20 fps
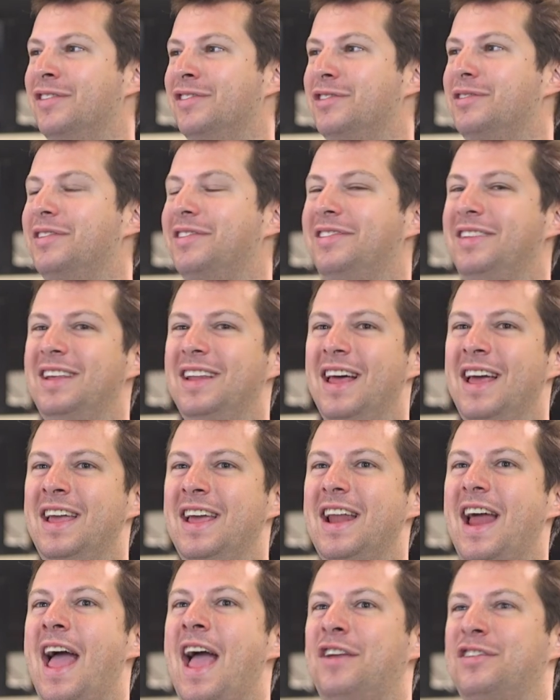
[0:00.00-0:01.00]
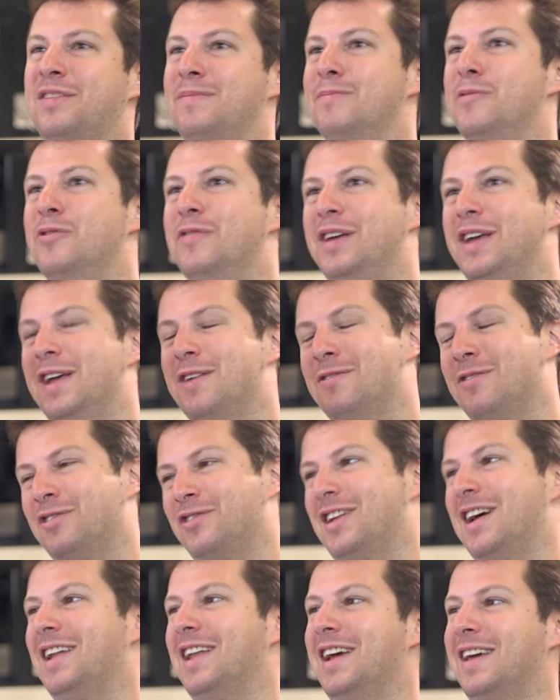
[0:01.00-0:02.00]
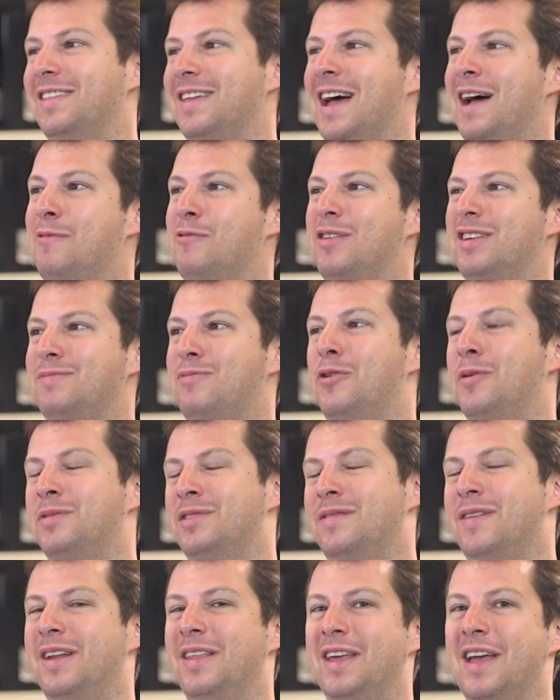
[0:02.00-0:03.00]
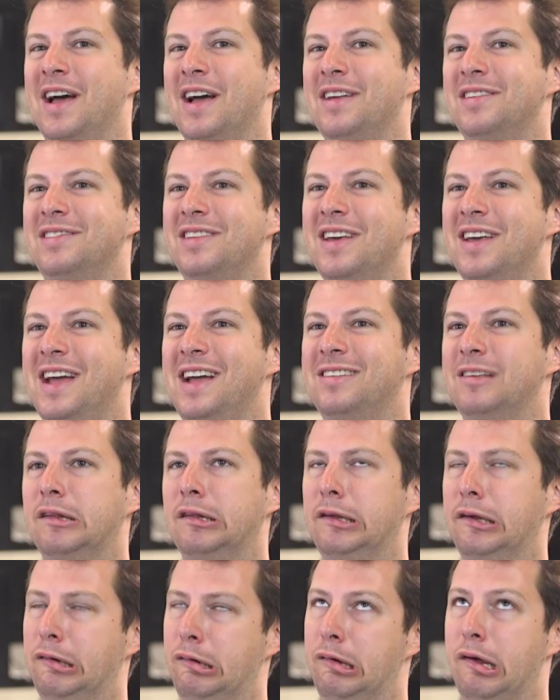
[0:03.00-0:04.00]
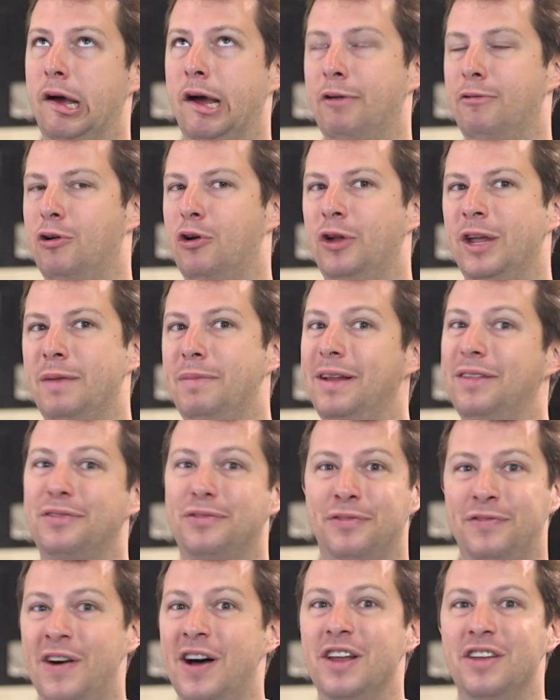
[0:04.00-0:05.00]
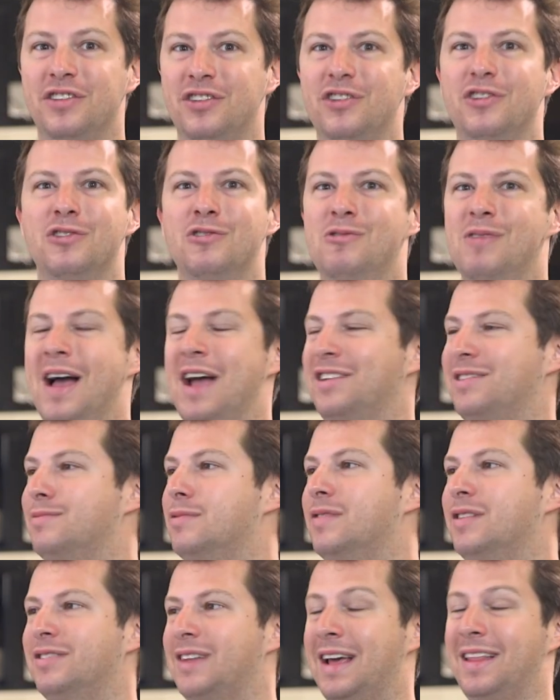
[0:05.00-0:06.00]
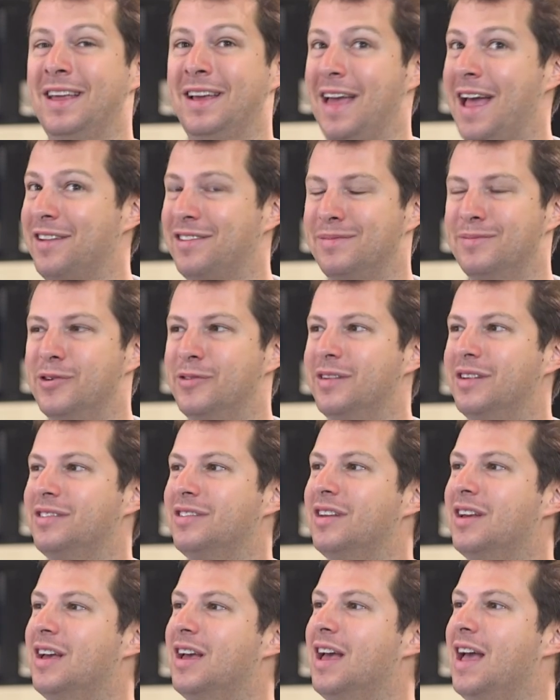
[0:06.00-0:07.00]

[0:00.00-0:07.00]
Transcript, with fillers: so to see like an action movie hero shot like that, where he's pulling stuff out of the ice, it's a little eye-rolly, but it's fun too. Action movies, I like action movies.